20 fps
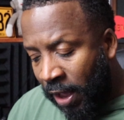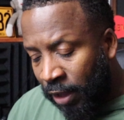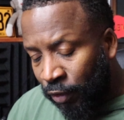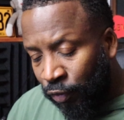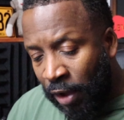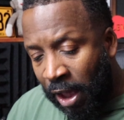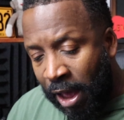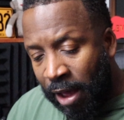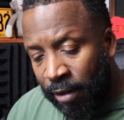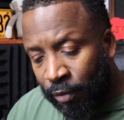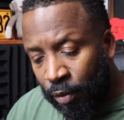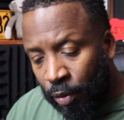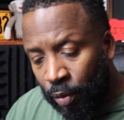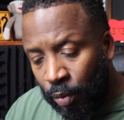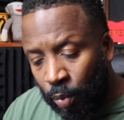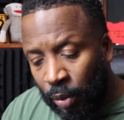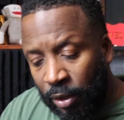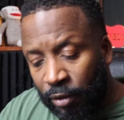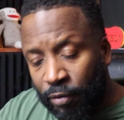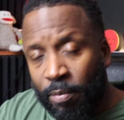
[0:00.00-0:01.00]
I
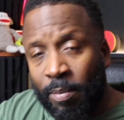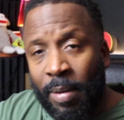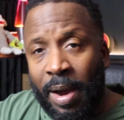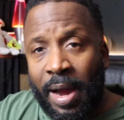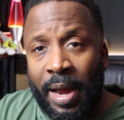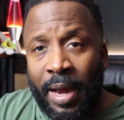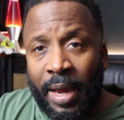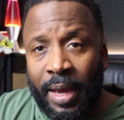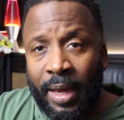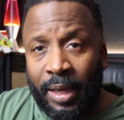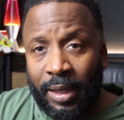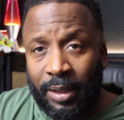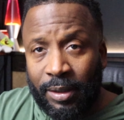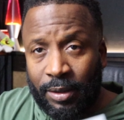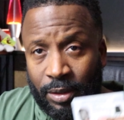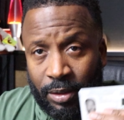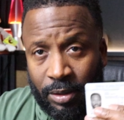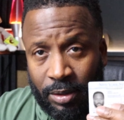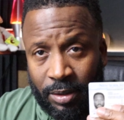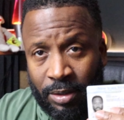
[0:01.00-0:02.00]
travel with my
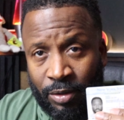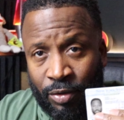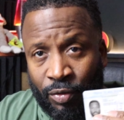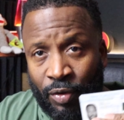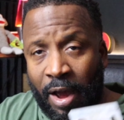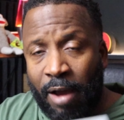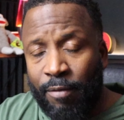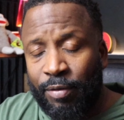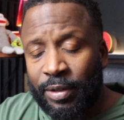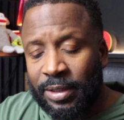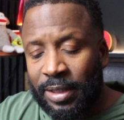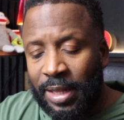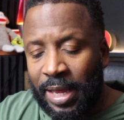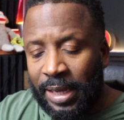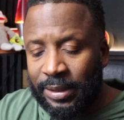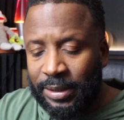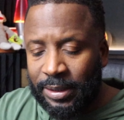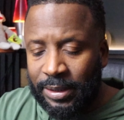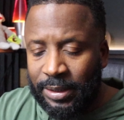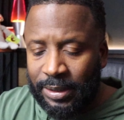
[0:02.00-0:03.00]
driver's
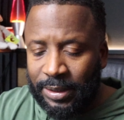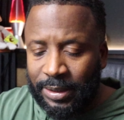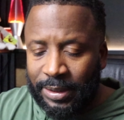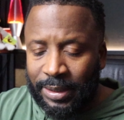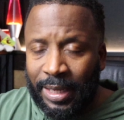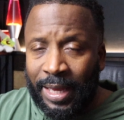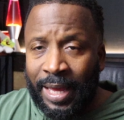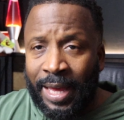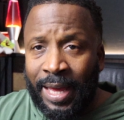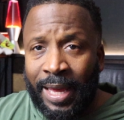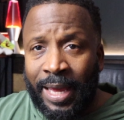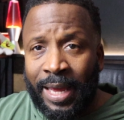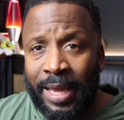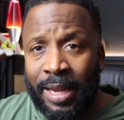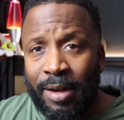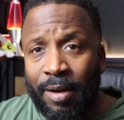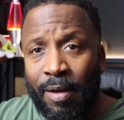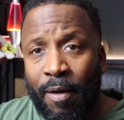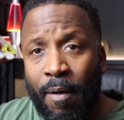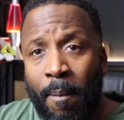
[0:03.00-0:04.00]
license
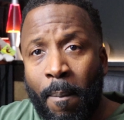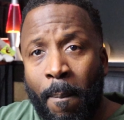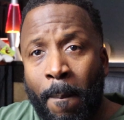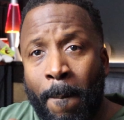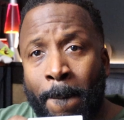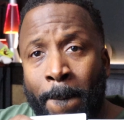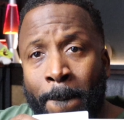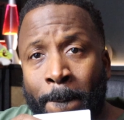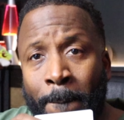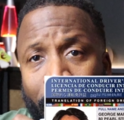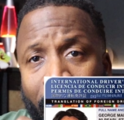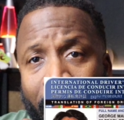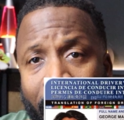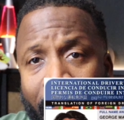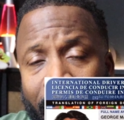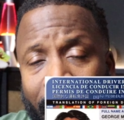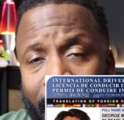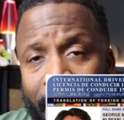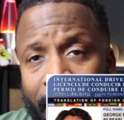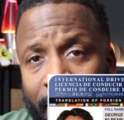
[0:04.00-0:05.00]
and
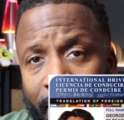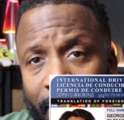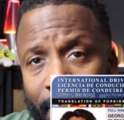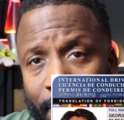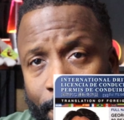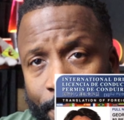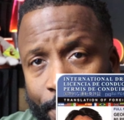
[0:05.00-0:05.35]
my